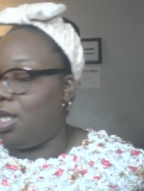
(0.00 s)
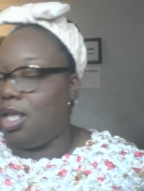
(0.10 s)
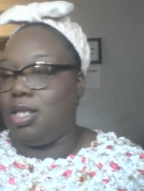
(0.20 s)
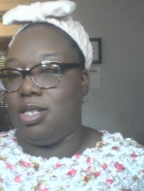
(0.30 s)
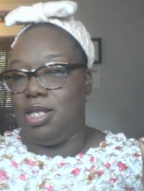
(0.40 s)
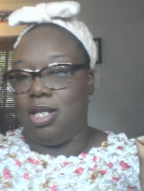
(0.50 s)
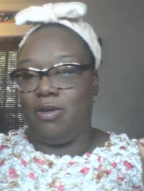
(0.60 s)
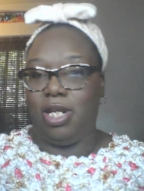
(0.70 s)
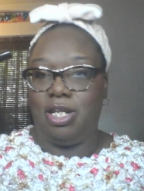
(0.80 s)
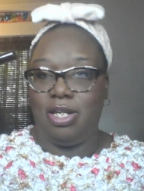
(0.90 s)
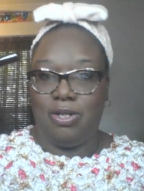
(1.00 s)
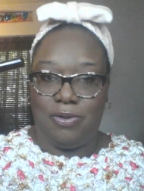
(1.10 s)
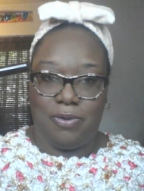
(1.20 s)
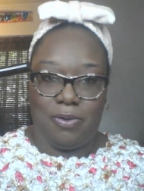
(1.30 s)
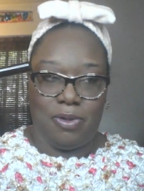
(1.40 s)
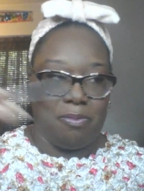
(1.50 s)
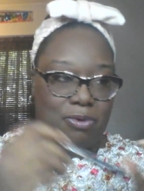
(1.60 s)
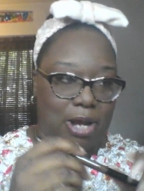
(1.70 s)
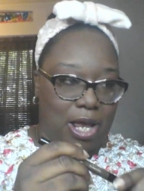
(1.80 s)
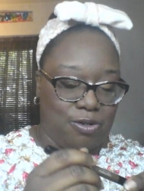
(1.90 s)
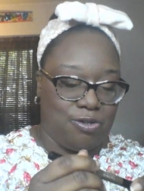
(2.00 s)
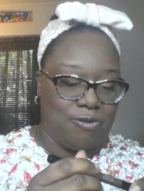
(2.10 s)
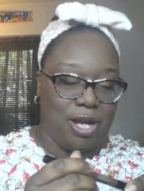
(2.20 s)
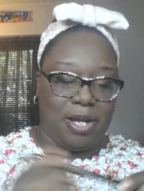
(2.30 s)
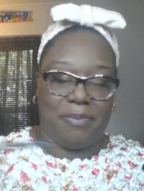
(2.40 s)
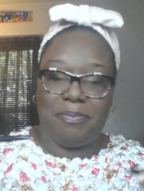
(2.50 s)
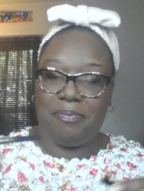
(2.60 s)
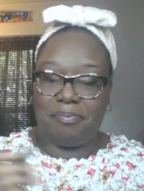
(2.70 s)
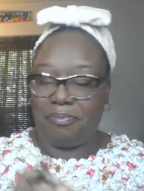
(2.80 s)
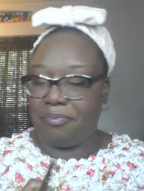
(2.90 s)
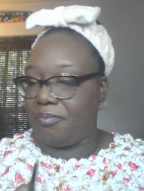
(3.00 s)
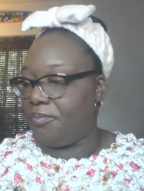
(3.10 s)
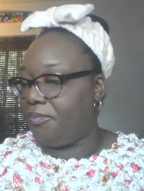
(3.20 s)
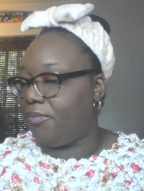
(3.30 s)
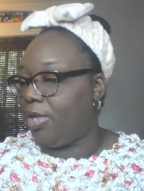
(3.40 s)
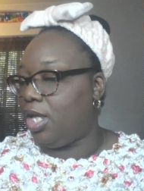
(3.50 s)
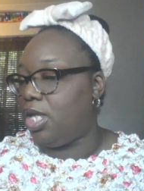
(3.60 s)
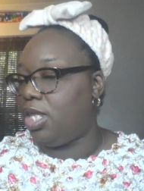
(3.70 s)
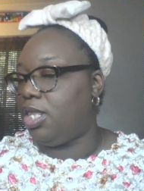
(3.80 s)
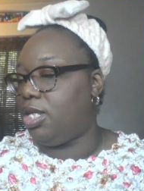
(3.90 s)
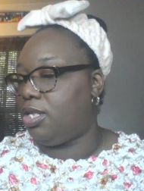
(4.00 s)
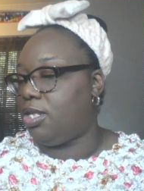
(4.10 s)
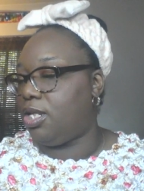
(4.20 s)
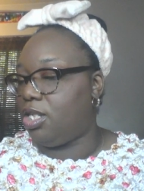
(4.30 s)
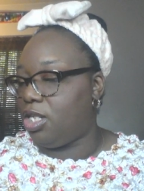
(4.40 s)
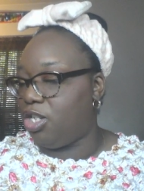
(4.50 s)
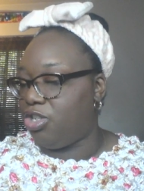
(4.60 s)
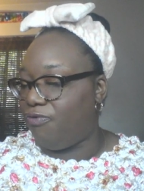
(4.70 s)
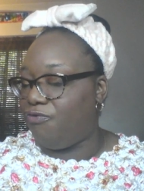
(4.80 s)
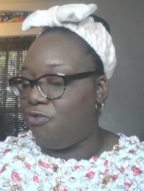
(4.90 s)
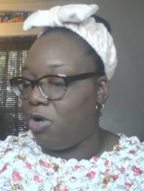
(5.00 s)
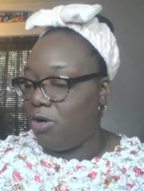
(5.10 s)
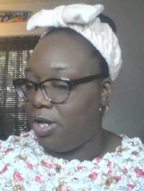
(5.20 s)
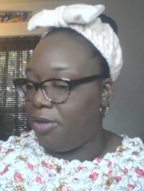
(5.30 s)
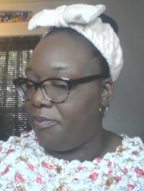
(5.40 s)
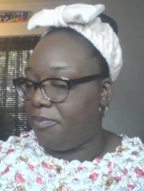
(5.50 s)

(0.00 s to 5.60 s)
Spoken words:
Still need to do brows, right? And this is the Sephora